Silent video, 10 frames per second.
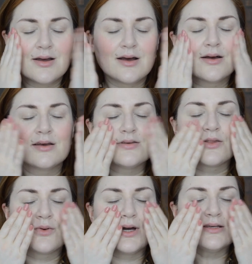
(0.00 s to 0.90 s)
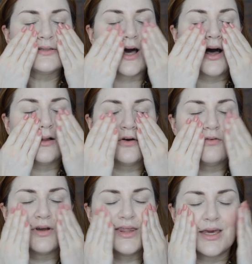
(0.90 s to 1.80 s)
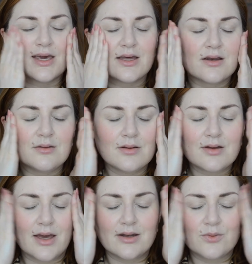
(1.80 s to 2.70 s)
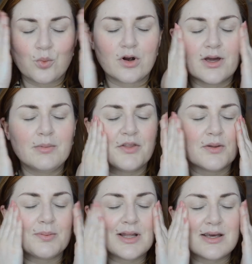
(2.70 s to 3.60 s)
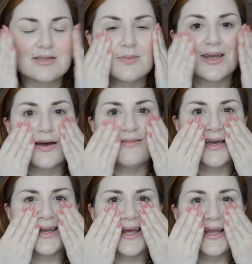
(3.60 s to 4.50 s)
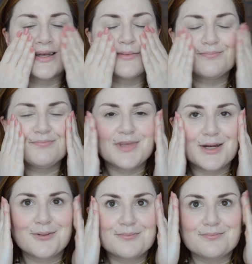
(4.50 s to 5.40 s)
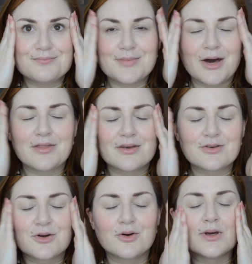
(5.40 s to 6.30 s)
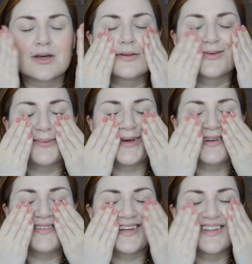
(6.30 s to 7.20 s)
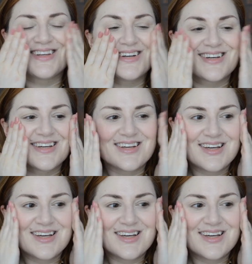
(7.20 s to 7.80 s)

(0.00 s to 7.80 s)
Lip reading: Because otherwise I'll overthink it and worry about the placement of it and, you know, how things are going. So I'm not even going to look.